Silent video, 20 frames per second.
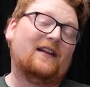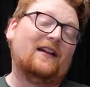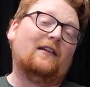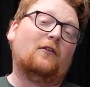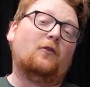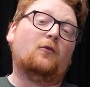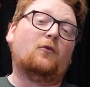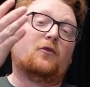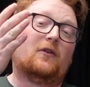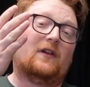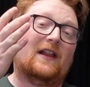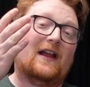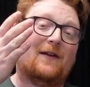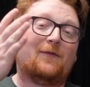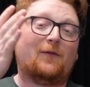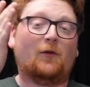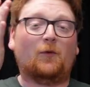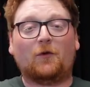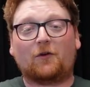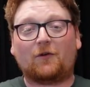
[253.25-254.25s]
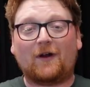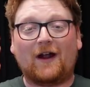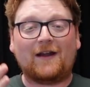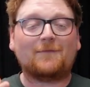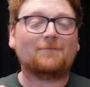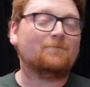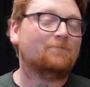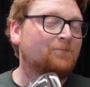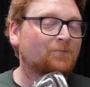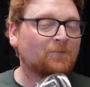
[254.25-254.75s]
send it a little more left, a little more
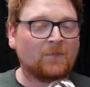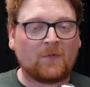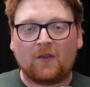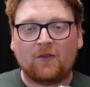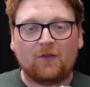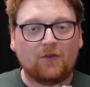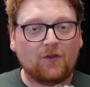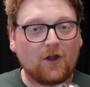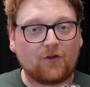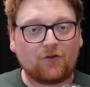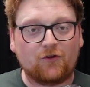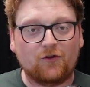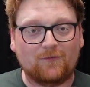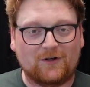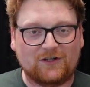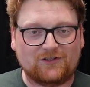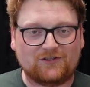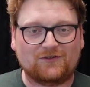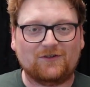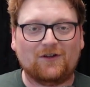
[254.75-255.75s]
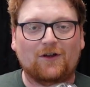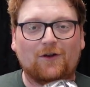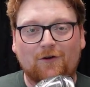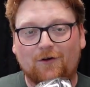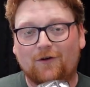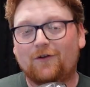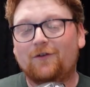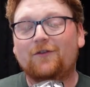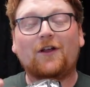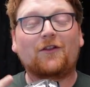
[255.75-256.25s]
right. Not too much
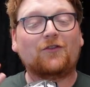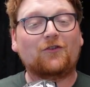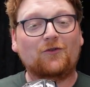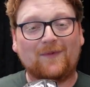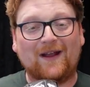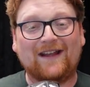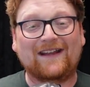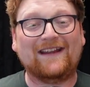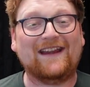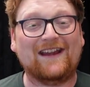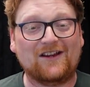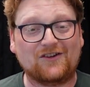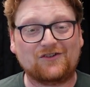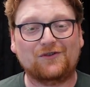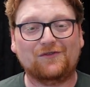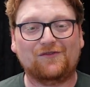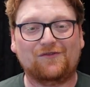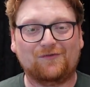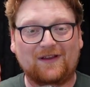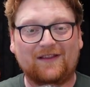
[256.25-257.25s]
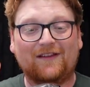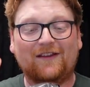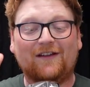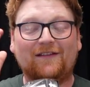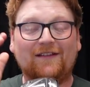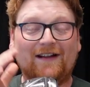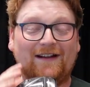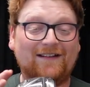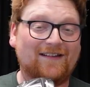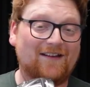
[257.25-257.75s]
or not too many issues with the
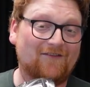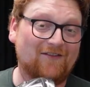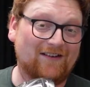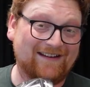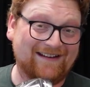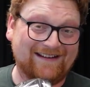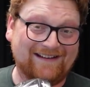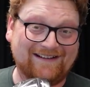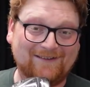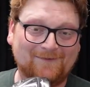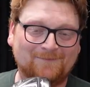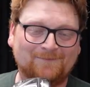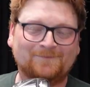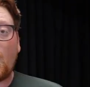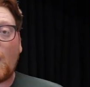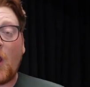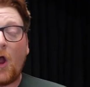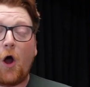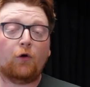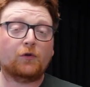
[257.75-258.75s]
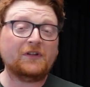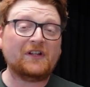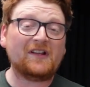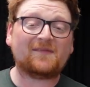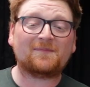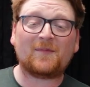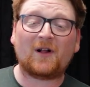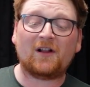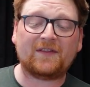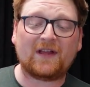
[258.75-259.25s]
917. Only
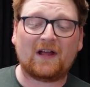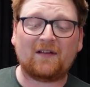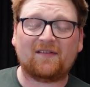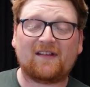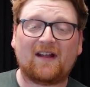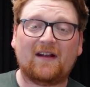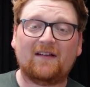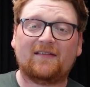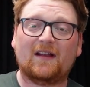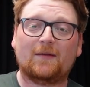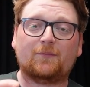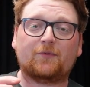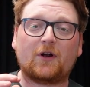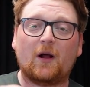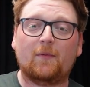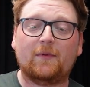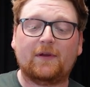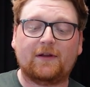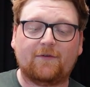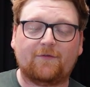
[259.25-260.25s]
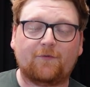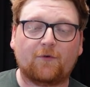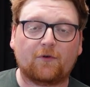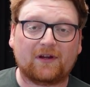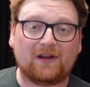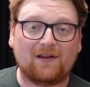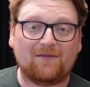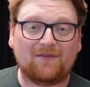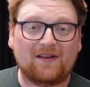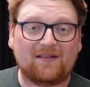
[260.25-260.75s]
small downside is that probably the
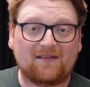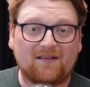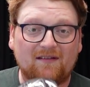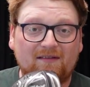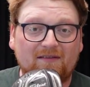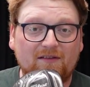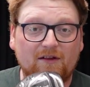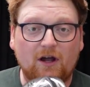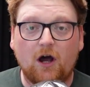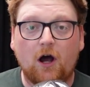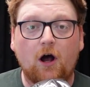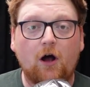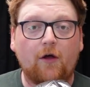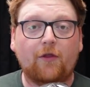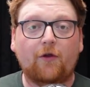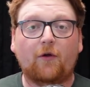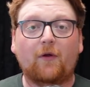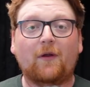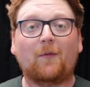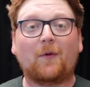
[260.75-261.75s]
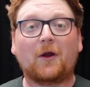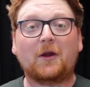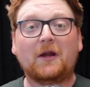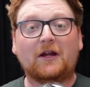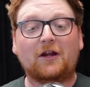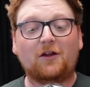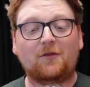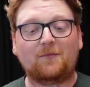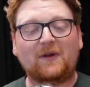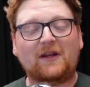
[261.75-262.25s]
forgiveness is not all the way where
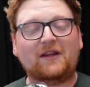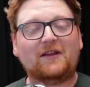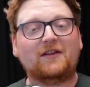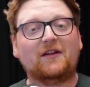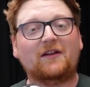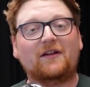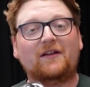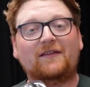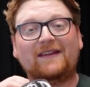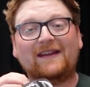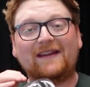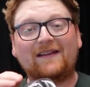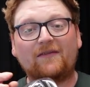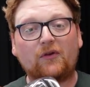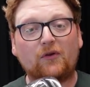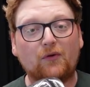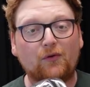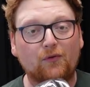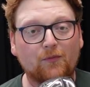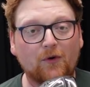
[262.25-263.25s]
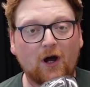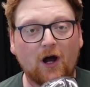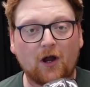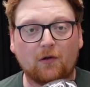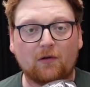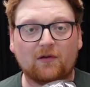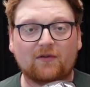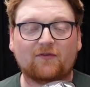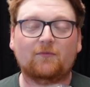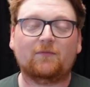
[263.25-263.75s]
it could be. The D2
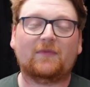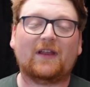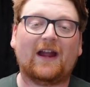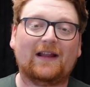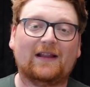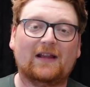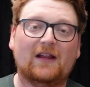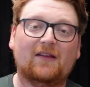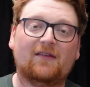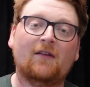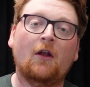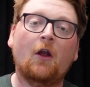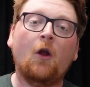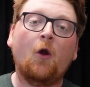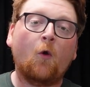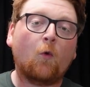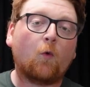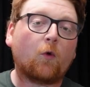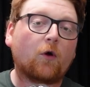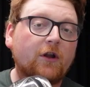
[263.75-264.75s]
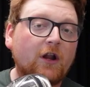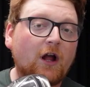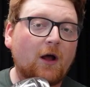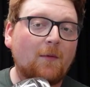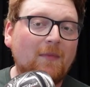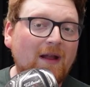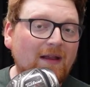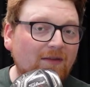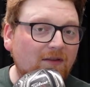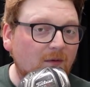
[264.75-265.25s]
models from Titleist were
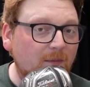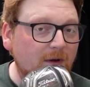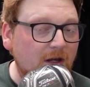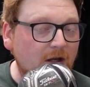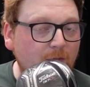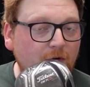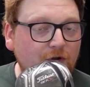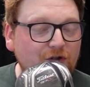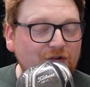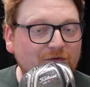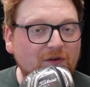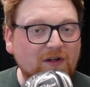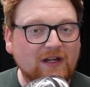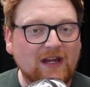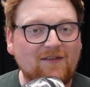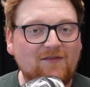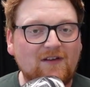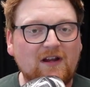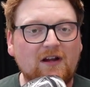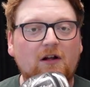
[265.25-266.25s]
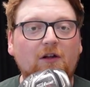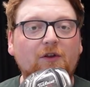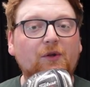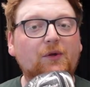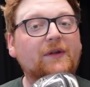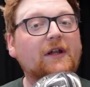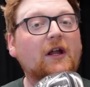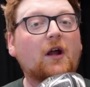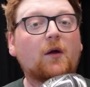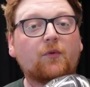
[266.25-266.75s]
not meant to be the most forgiving,
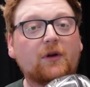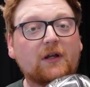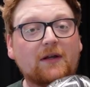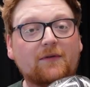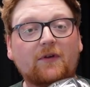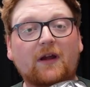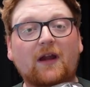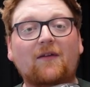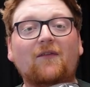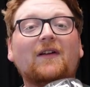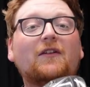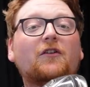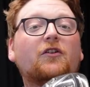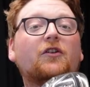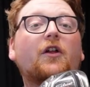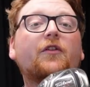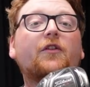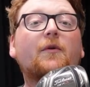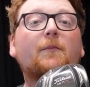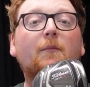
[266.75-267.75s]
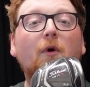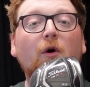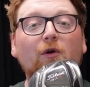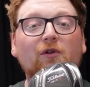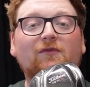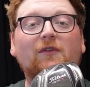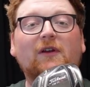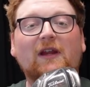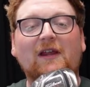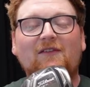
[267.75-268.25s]
although they are pretty forgiving. They're not the
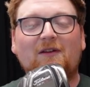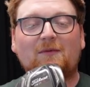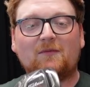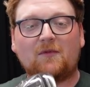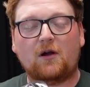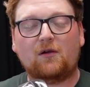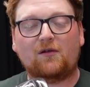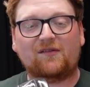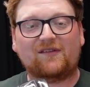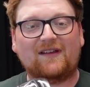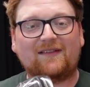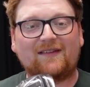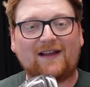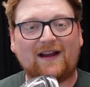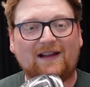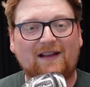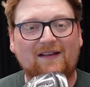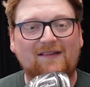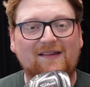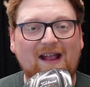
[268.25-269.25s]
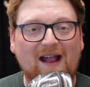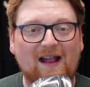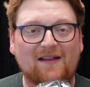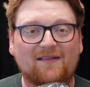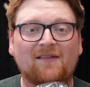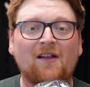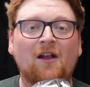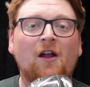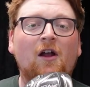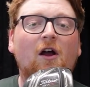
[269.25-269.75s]
most forgiving models that Titleist
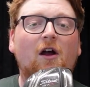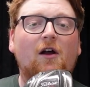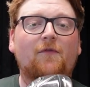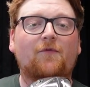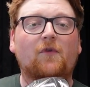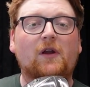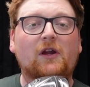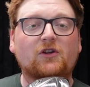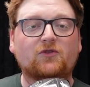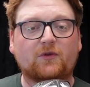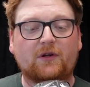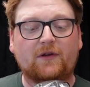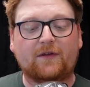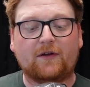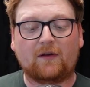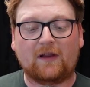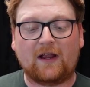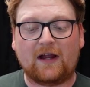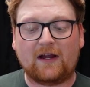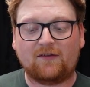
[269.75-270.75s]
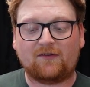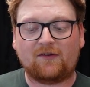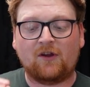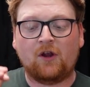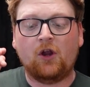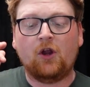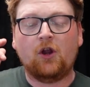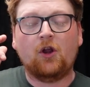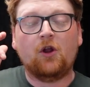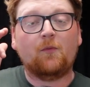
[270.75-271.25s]
has for each one of their lines.
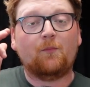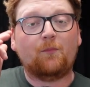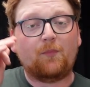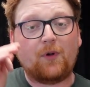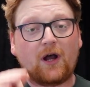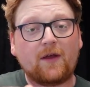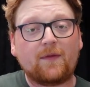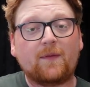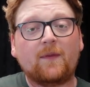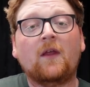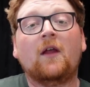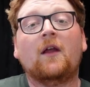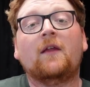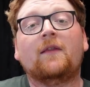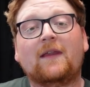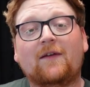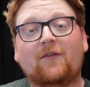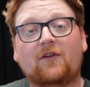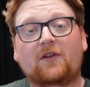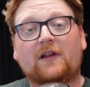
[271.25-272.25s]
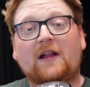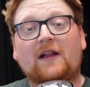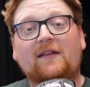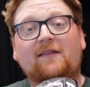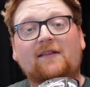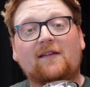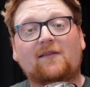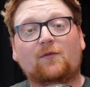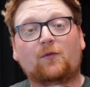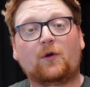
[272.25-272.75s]
But nevertheless,
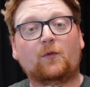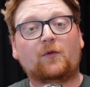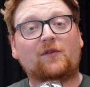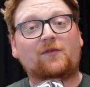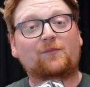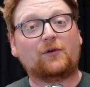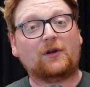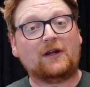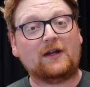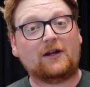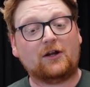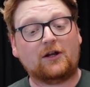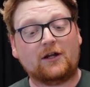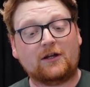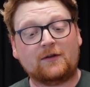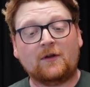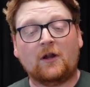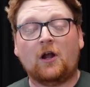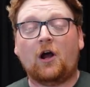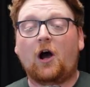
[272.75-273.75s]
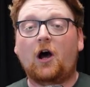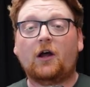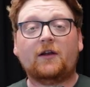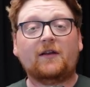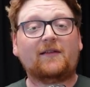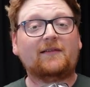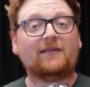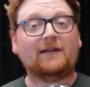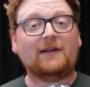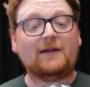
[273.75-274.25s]
this one was pretty good.
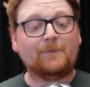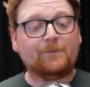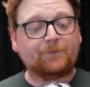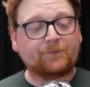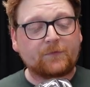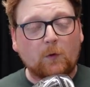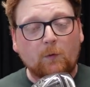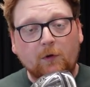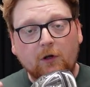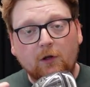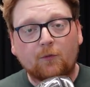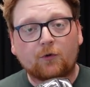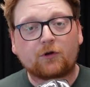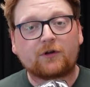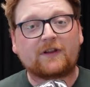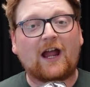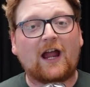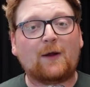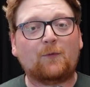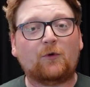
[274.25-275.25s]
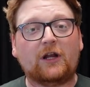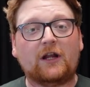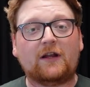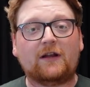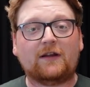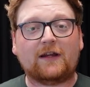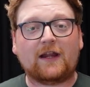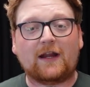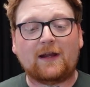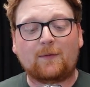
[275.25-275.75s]
Honestly, with a little more time with
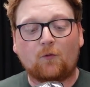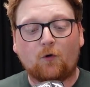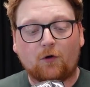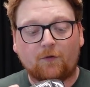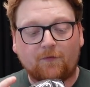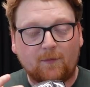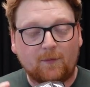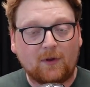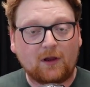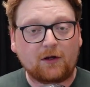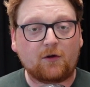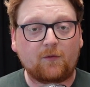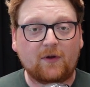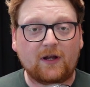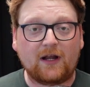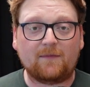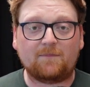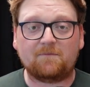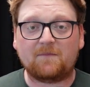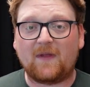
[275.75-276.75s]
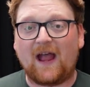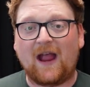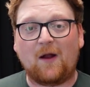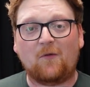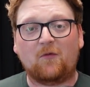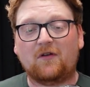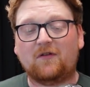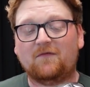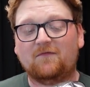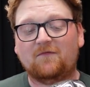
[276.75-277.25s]
it and getting more familiar with it, I
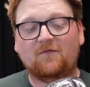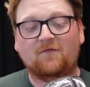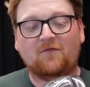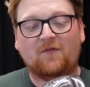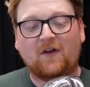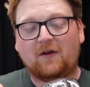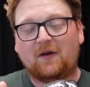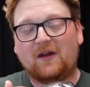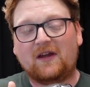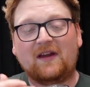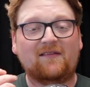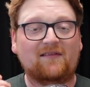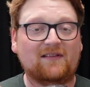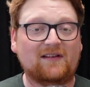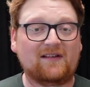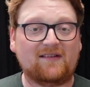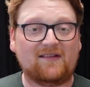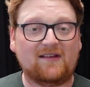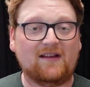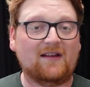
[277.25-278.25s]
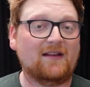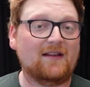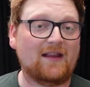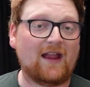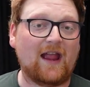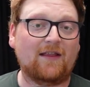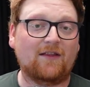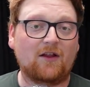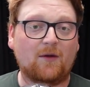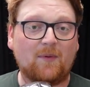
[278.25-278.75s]
would very easily see it
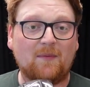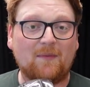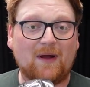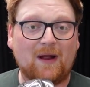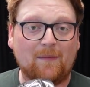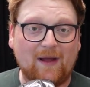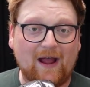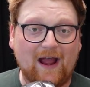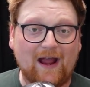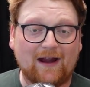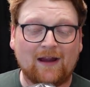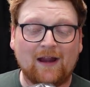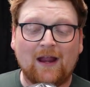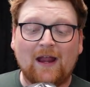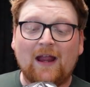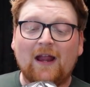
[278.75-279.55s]
end up in my bag.